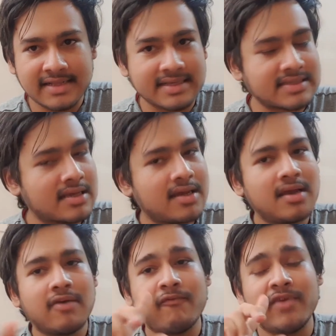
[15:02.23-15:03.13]
this.
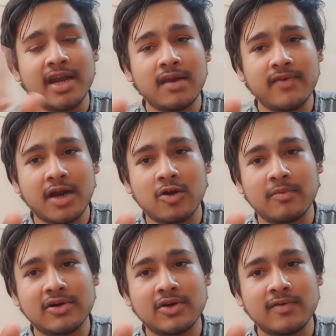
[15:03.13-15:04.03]
very difficult to
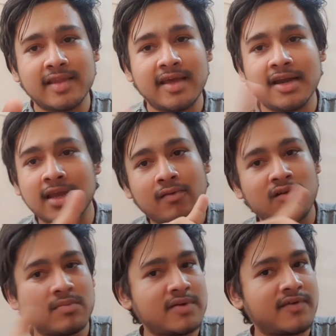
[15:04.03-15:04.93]
mount over there, and I
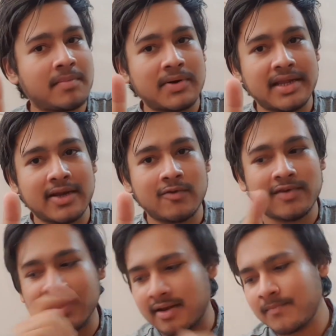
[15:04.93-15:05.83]
won't prefer mounting it over
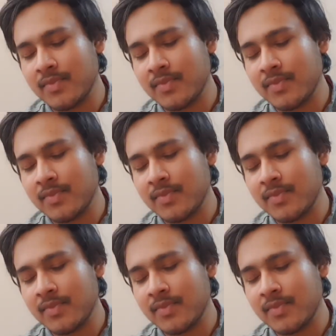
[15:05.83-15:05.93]
there.